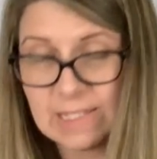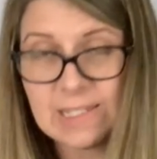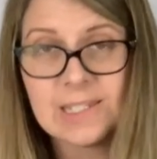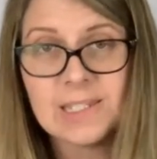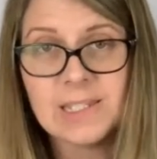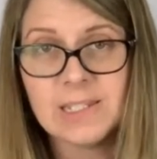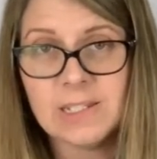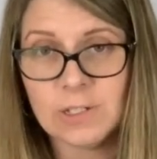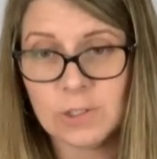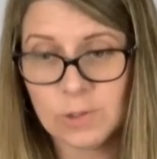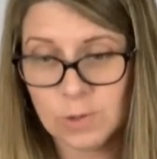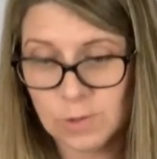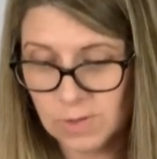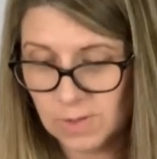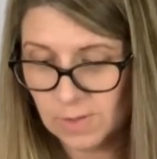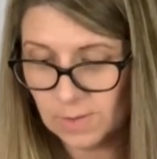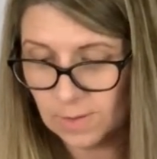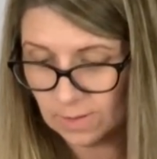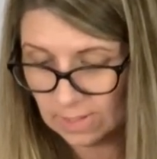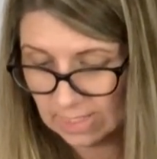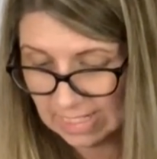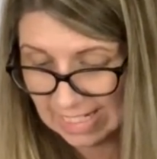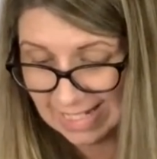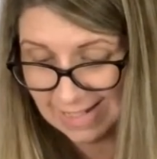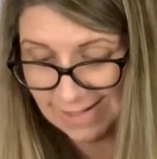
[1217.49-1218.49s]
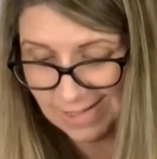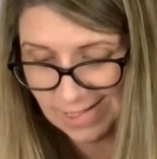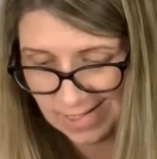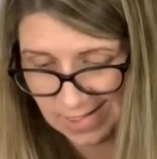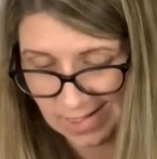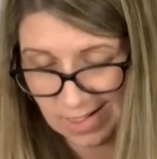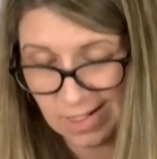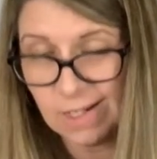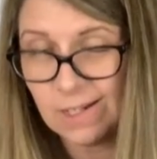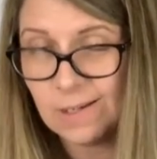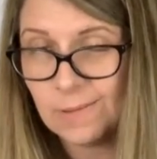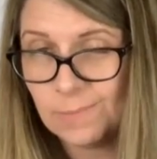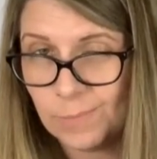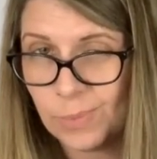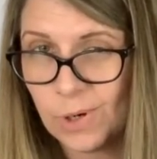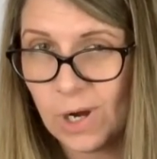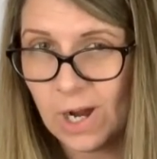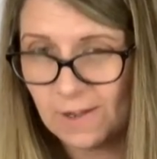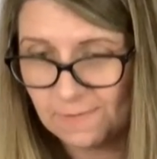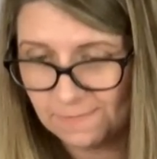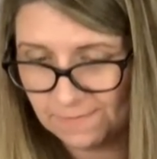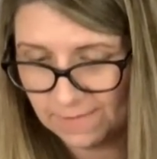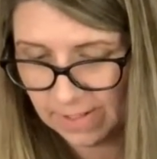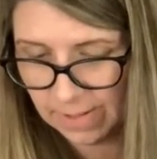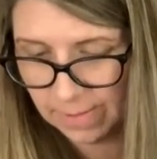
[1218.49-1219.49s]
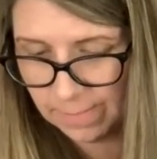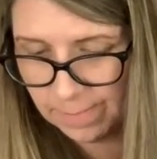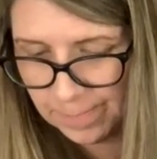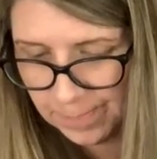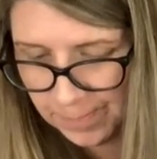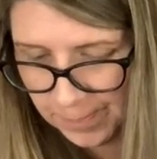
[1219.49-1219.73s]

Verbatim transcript: still easy profit.